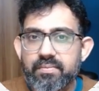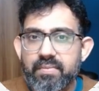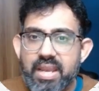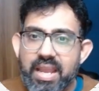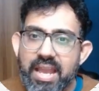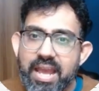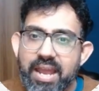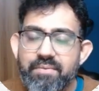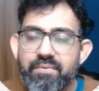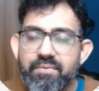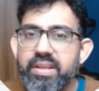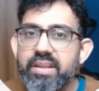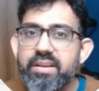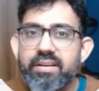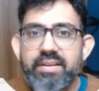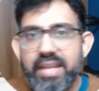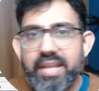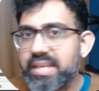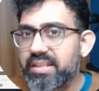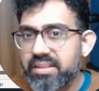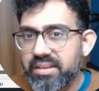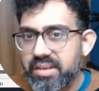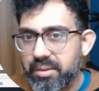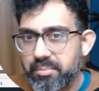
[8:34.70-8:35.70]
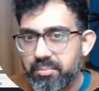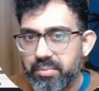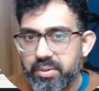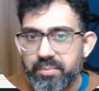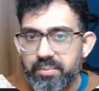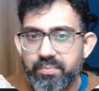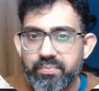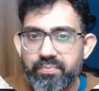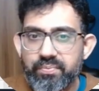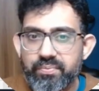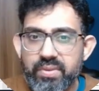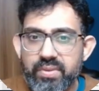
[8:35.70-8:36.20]
and we take the number.
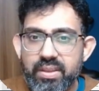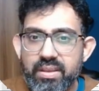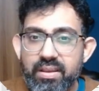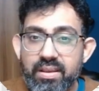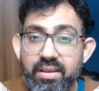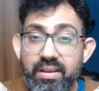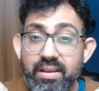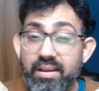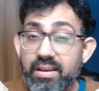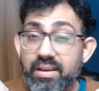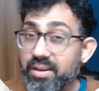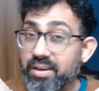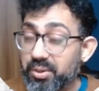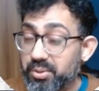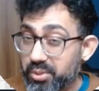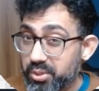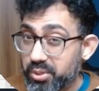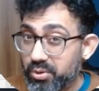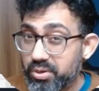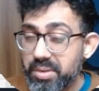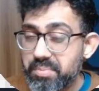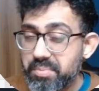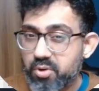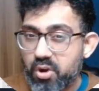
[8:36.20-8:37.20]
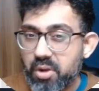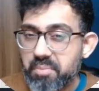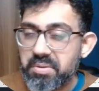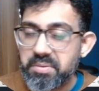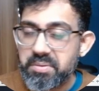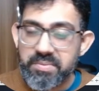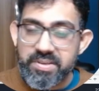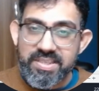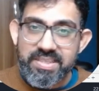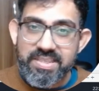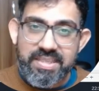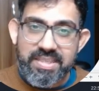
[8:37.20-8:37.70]
Now the only problem
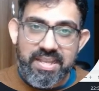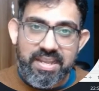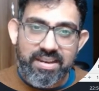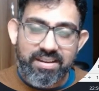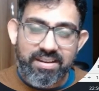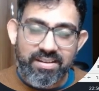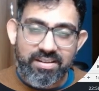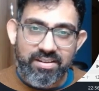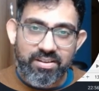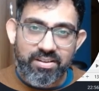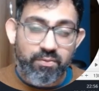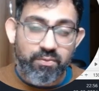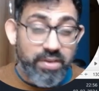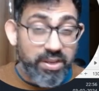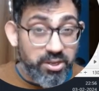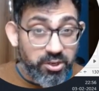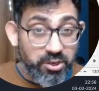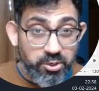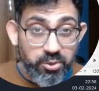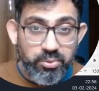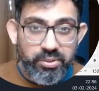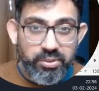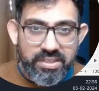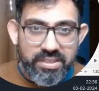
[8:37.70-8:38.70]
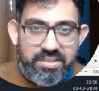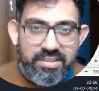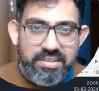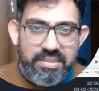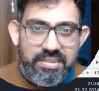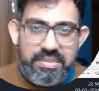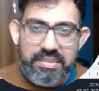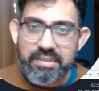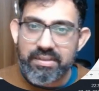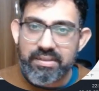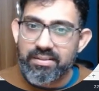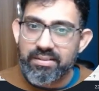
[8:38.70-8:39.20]
is that when you do this,